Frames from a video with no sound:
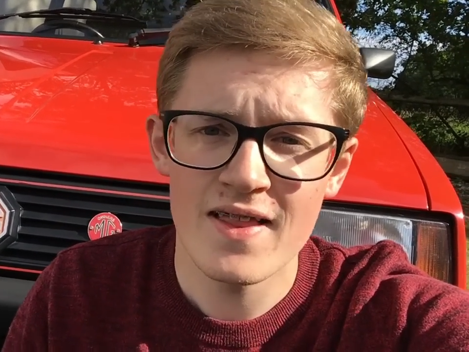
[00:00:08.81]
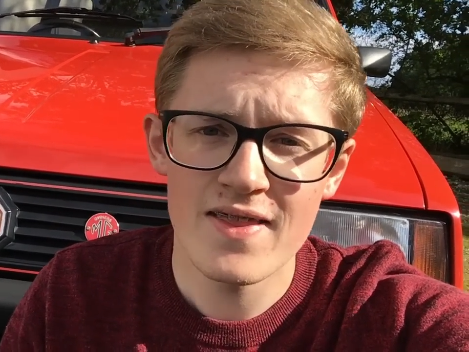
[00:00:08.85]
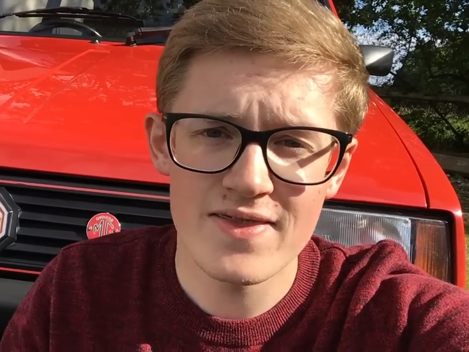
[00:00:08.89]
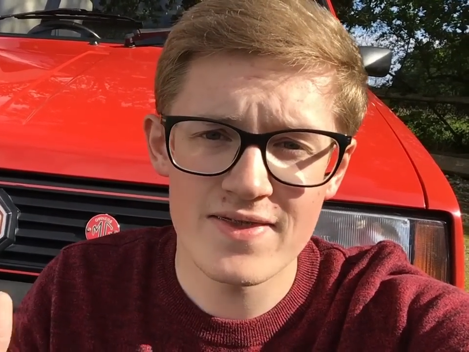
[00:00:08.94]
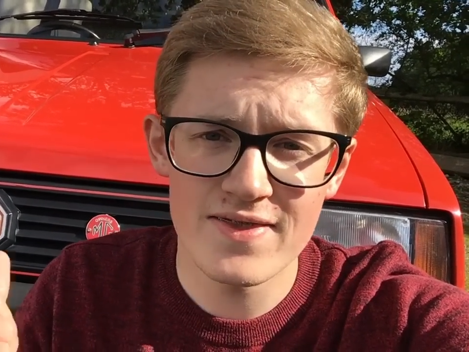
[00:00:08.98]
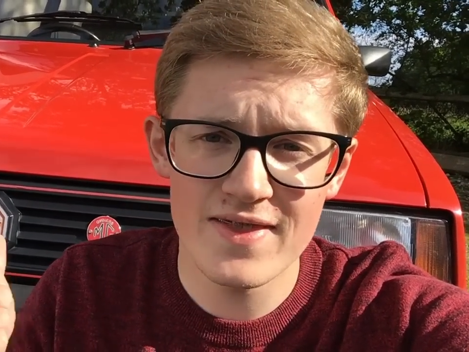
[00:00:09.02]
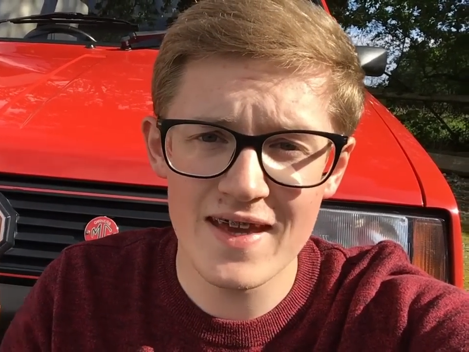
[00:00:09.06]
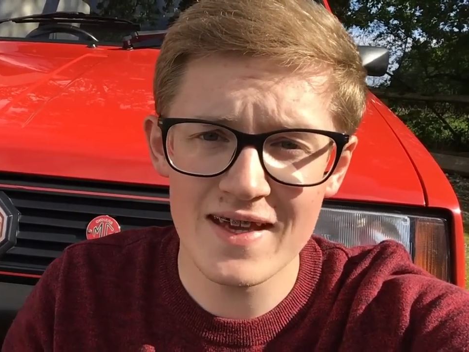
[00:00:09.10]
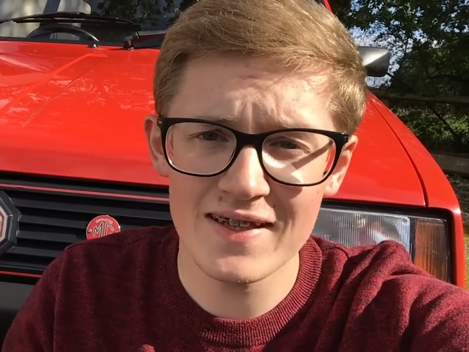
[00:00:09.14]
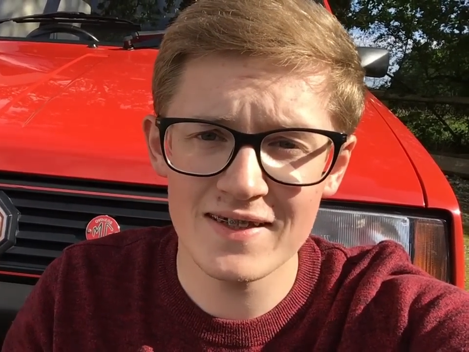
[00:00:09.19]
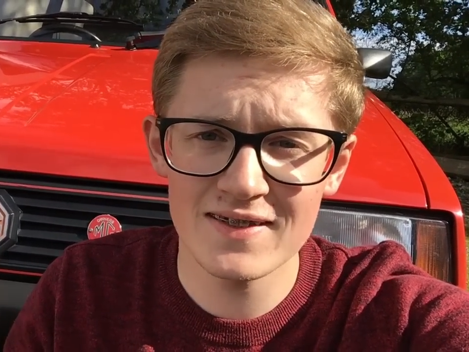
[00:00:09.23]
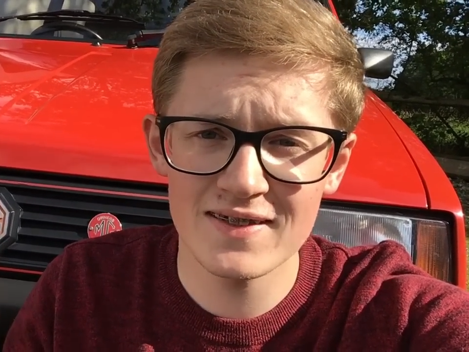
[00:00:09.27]

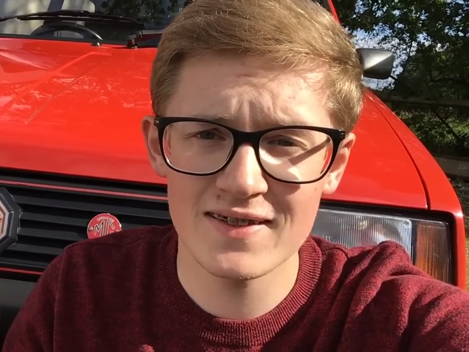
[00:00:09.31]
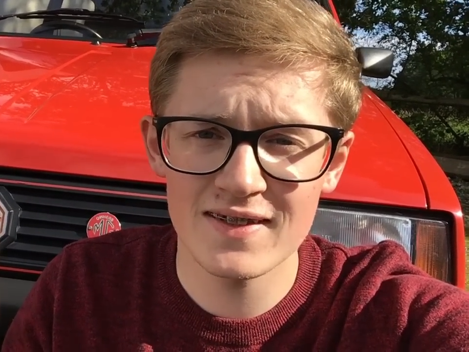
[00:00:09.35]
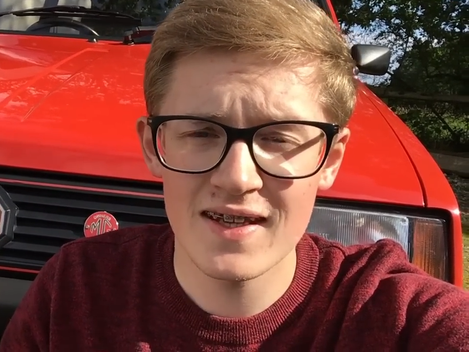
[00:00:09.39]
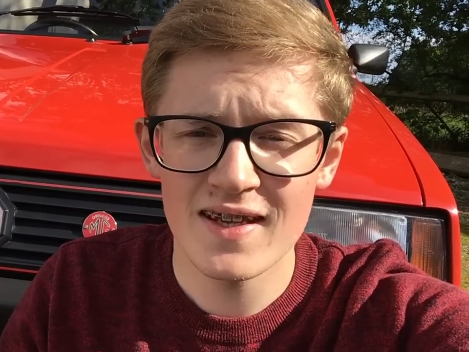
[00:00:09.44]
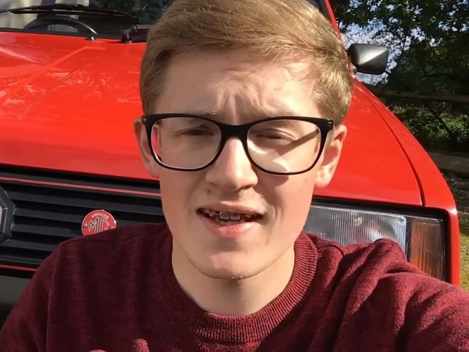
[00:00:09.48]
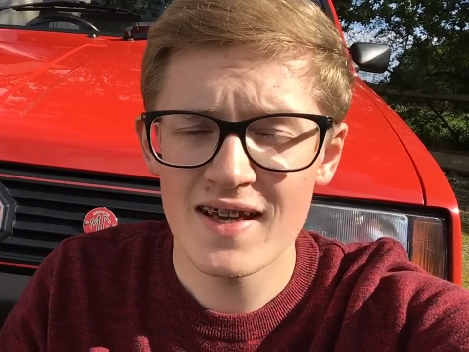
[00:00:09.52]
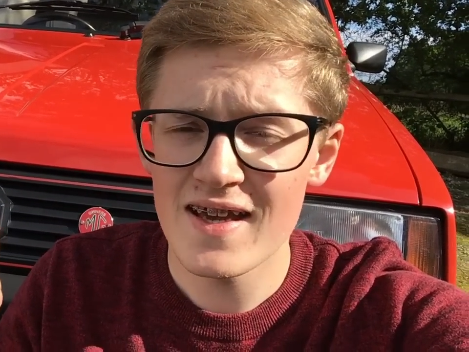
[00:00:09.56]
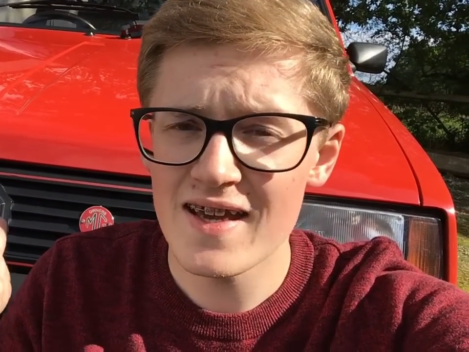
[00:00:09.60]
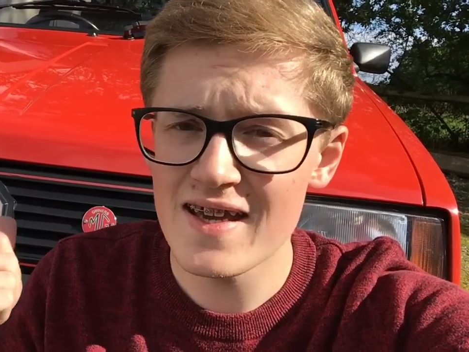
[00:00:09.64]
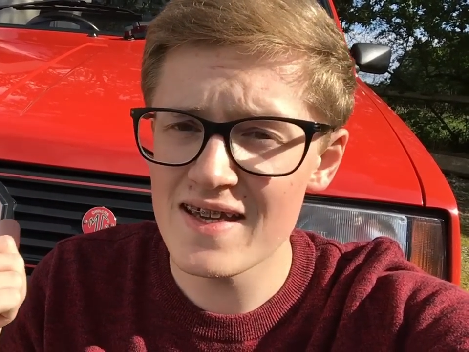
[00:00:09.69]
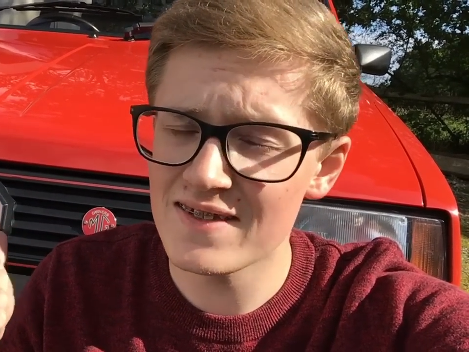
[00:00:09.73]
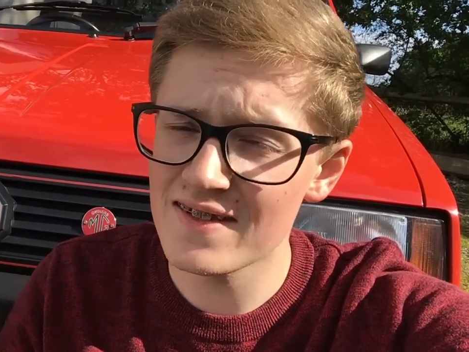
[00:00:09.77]
This
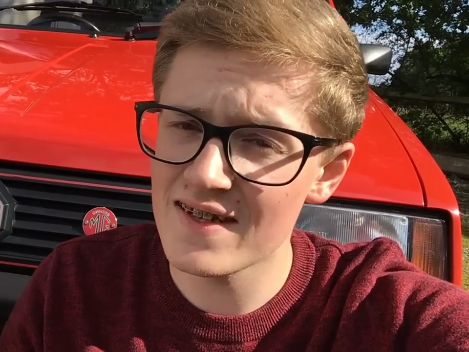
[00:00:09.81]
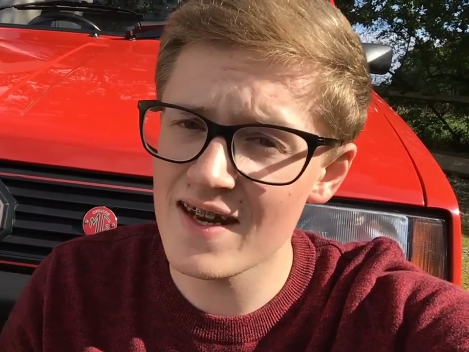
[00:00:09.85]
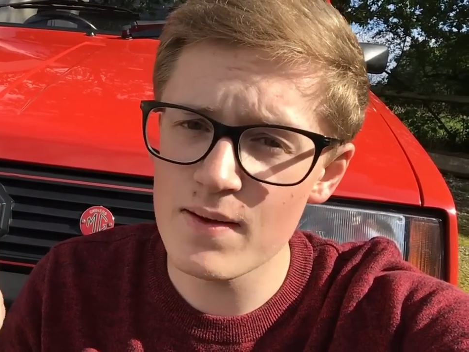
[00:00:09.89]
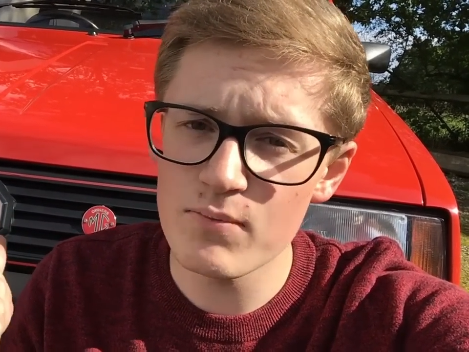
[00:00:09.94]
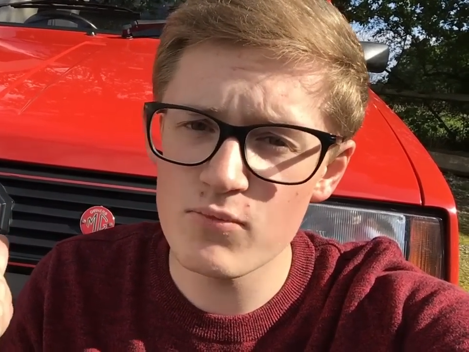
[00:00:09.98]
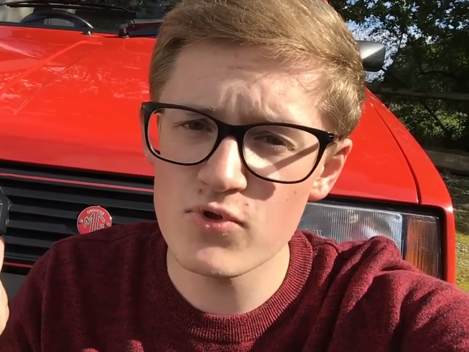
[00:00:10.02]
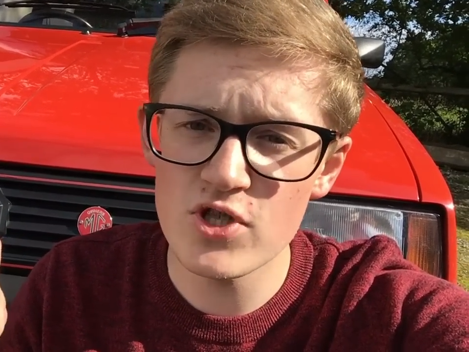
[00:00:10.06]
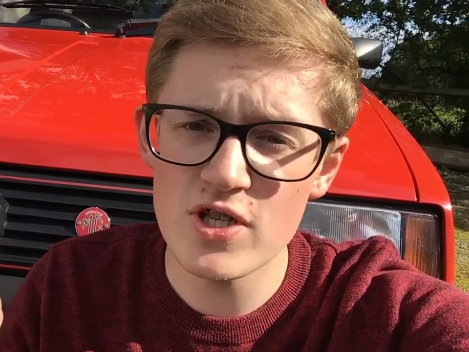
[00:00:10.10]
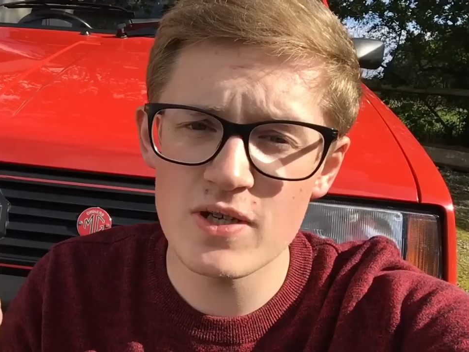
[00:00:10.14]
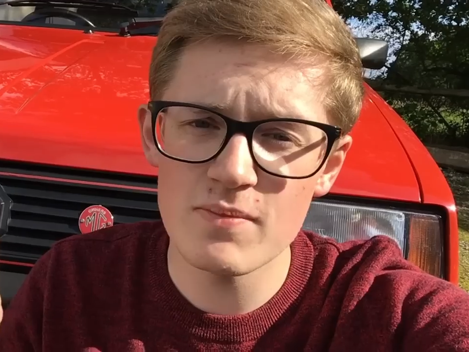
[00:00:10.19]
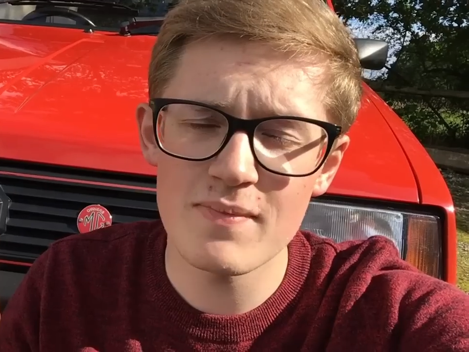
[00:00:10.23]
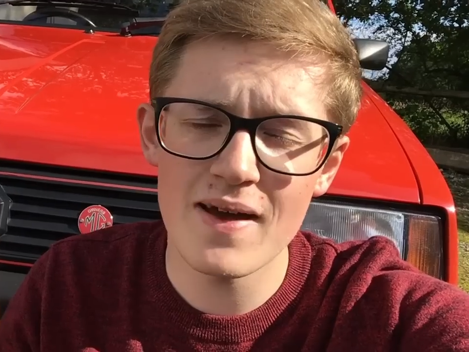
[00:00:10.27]
is an
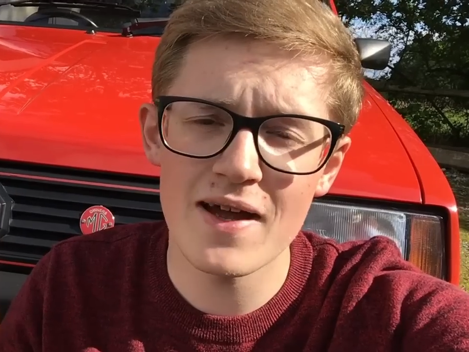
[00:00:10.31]
MG